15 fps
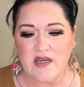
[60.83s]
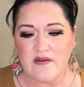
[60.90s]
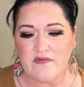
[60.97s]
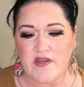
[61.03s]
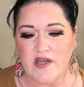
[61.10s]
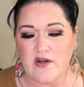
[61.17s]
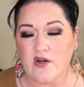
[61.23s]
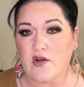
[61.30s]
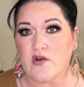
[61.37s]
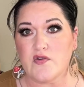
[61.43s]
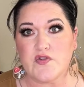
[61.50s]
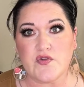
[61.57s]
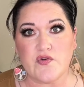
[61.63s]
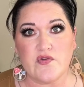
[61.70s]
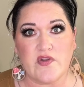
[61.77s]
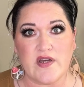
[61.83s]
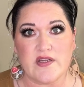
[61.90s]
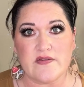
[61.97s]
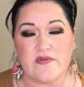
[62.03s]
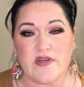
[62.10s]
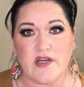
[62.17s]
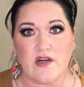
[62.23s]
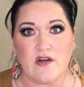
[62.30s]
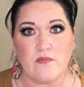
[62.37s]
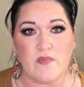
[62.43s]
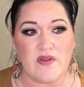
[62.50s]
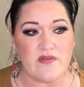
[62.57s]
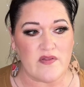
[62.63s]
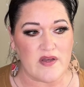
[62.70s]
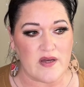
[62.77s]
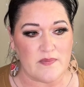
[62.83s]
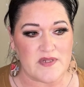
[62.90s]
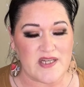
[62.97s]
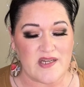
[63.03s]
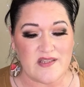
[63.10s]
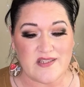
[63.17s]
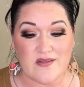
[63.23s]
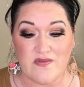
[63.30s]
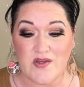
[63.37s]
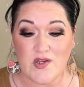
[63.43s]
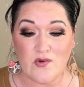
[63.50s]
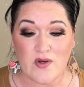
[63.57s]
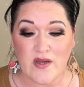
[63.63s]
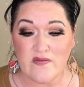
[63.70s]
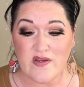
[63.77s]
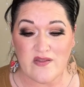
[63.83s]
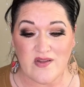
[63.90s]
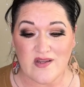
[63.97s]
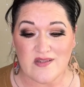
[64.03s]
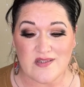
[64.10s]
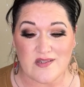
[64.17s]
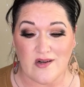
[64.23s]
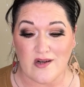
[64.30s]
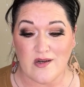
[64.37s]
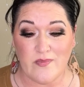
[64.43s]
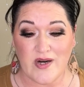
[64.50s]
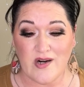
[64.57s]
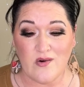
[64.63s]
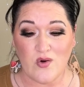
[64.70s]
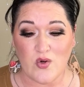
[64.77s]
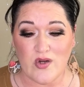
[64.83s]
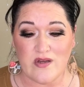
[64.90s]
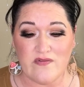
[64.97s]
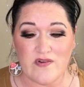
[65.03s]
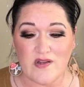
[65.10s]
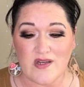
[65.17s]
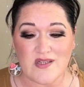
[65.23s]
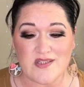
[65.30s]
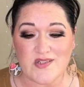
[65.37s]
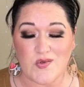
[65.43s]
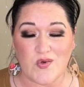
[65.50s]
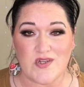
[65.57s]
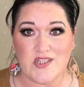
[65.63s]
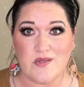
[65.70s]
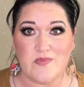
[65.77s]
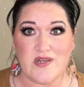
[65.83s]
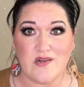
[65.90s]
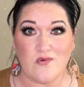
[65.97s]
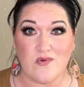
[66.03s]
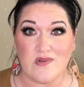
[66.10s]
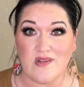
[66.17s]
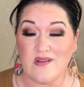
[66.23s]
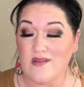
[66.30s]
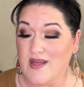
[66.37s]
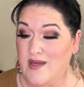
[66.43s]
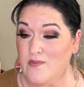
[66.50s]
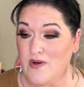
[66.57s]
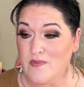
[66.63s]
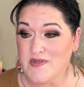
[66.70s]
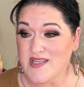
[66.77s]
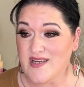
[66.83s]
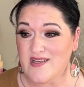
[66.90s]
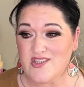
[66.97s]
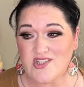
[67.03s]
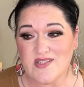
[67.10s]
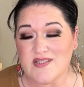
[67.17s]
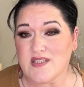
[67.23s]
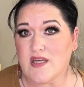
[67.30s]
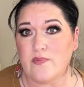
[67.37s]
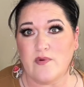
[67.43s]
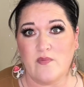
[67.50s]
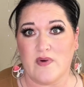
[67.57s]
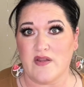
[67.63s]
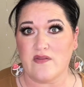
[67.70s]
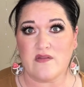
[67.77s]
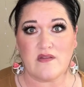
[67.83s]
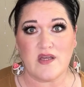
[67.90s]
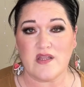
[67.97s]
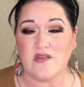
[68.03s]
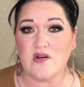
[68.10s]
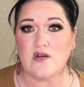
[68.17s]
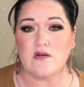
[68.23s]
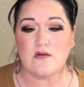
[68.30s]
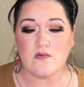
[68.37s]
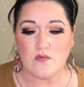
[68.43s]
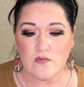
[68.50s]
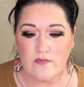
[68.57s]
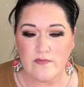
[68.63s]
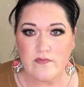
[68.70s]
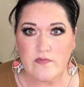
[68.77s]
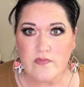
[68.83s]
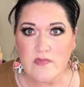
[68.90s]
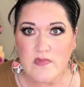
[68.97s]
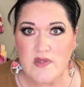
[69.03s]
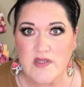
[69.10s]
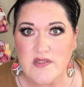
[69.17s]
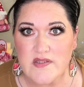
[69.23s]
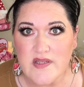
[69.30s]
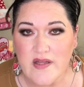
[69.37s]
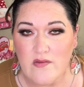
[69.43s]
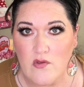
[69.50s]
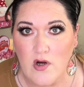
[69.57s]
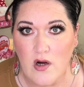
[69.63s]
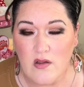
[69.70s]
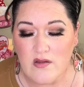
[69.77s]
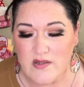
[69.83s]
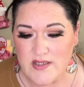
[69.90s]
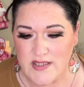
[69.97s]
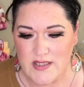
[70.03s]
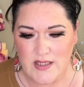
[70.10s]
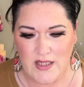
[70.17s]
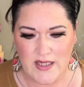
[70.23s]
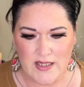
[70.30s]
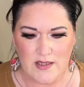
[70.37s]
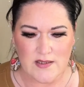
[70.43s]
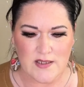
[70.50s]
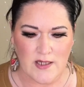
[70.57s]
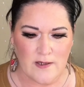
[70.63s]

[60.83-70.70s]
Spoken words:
of the year, goes through the end of the year, monthly updates. If you don't have anything to talk about or you feel like it's going to be a really lame update, just skip a month. This is a lawless land.